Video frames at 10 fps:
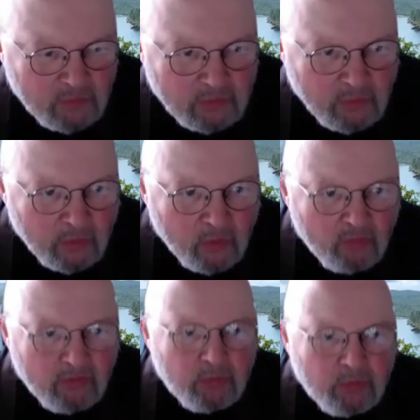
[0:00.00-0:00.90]
going
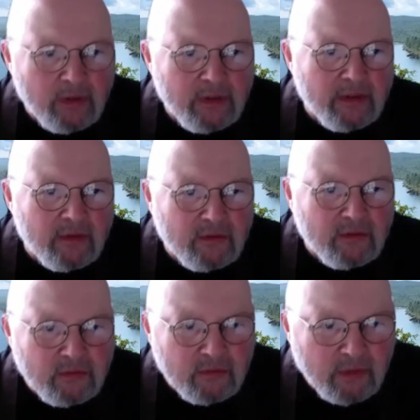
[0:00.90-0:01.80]
overboard in the other
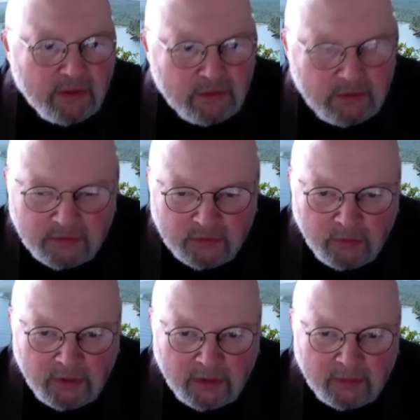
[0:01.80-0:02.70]
direction as
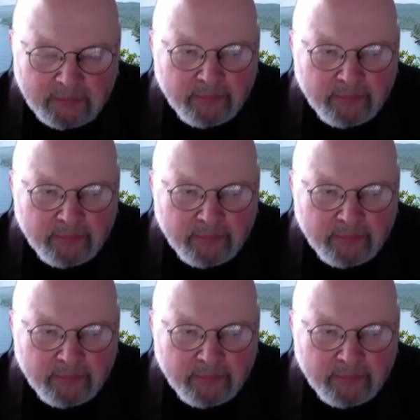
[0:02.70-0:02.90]
well,